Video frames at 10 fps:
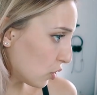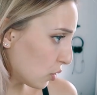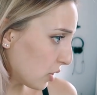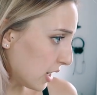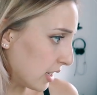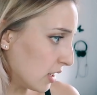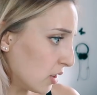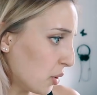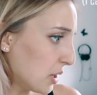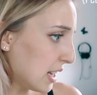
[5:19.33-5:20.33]

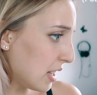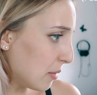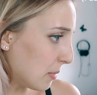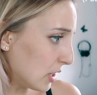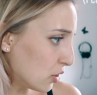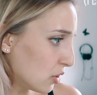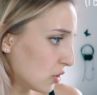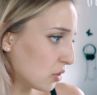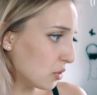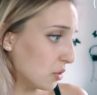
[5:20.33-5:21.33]
Shokan Dorei
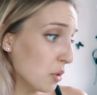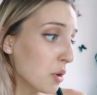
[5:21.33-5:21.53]
Majutsu,